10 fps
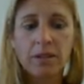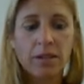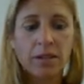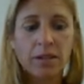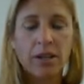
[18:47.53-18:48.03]

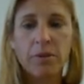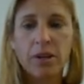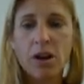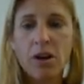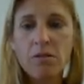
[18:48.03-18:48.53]
There we
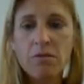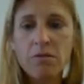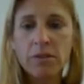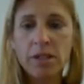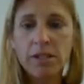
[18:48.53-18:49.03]
go.
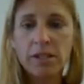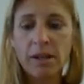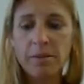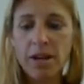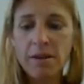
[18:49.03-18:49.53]
Let's sum it
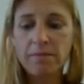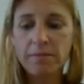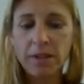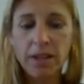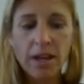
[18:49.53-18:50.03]
up.
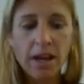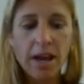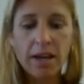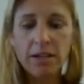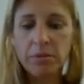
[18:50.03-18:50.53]

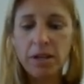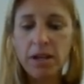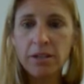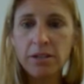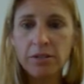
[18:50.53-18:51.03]
X
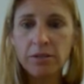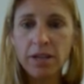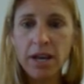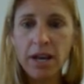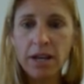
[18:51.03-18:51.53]
plus
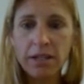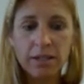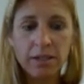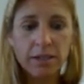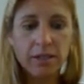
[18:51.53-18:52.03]

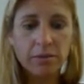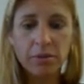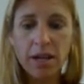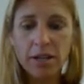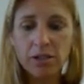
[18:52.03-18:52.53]
3x
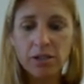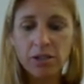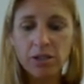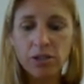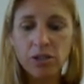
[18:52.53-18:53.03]
plus
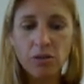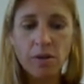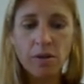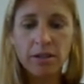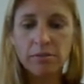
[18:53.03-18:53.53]
2x
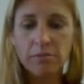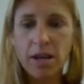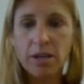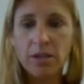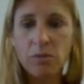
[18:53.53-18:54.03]
minus
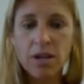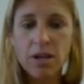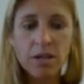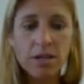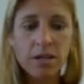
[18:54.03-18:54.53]
1
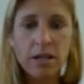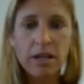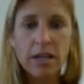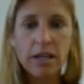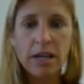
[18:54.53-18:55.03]

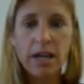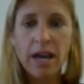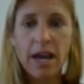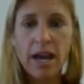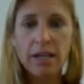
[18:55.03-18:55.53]

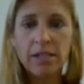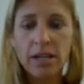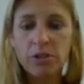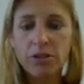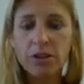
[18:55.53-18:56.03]
adds up to
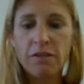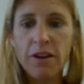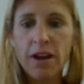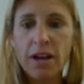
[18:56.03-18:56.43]
35.